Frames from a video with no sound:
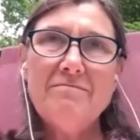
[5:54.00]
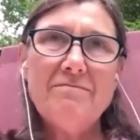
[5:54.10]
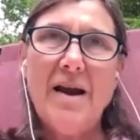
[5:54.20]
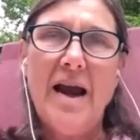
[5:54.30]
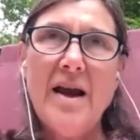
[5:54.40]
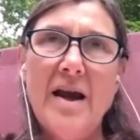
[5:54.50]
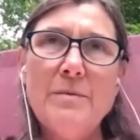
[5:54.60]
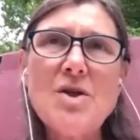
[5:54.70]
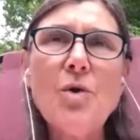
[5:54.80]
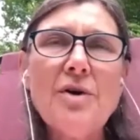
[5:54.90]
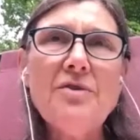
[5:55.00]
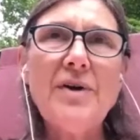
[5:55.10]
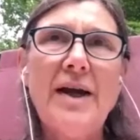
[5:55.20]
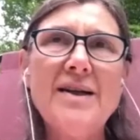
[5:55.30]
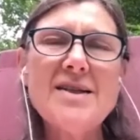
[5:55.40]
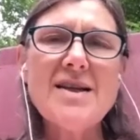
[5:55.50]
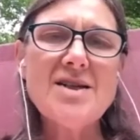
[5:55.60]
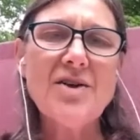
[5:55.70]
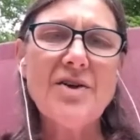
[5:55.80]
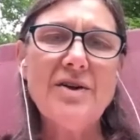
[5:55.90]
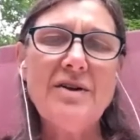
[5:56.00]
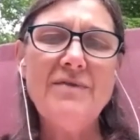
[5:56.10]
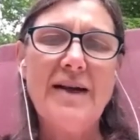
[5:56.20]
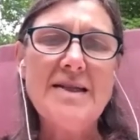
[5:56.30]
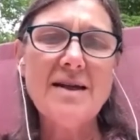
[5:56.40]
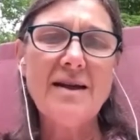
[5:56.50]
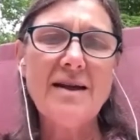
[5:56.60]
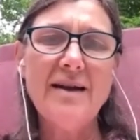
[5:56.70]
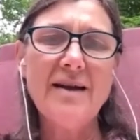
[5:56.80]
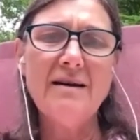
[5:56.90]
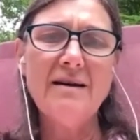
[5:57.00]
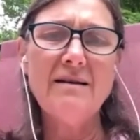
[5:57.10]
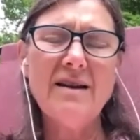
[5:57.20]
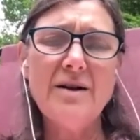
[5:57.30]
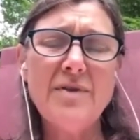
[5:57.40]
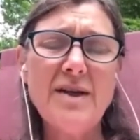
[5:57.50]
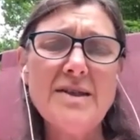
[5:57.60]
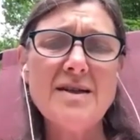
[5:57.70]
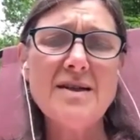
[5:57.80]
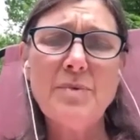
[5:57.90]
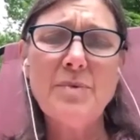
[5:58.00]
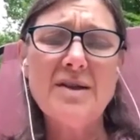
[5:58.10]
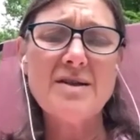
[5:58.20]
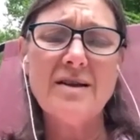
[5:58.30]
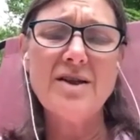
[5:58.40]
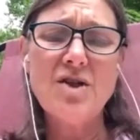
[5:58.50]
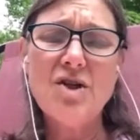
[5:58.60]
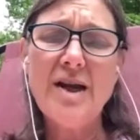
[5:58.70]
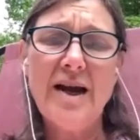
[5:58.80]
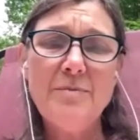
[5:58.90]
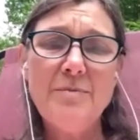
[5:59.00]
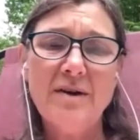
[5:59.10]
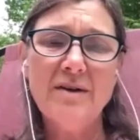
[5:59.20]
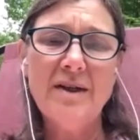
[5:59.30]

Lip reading: I was horrified as I started investigating, and things as simple as like the GI Bill